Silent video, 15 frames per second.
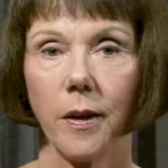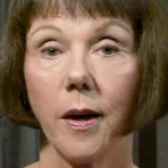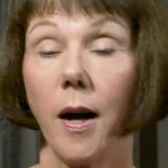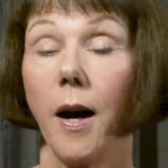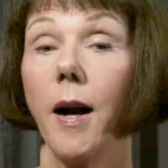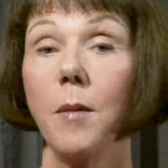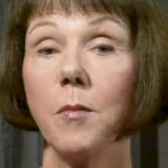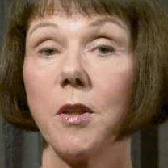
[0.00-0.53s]

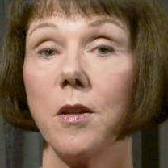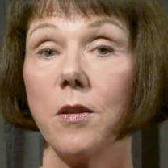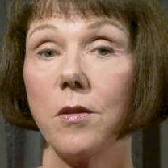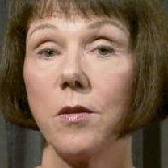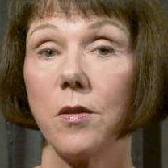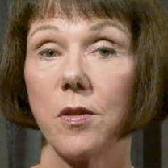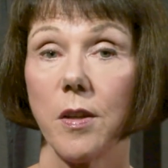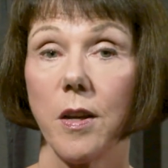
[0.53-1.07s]
I'm going
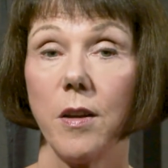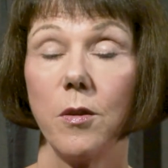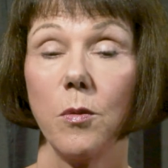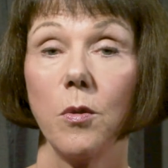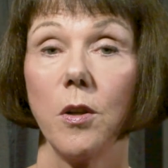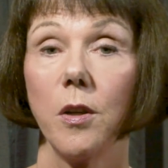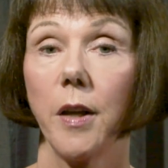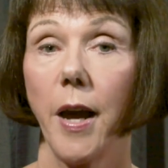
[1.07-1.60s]
to say the
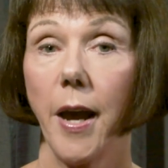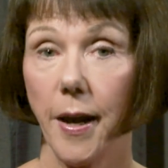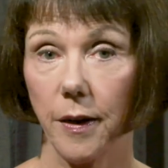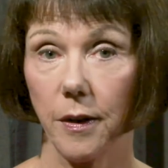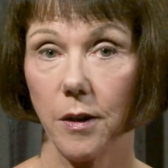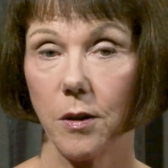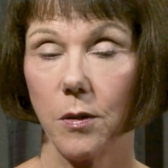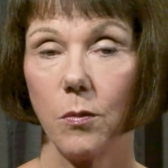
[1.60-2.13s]
word
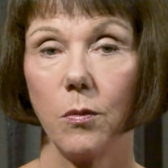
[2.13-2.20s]
Hank,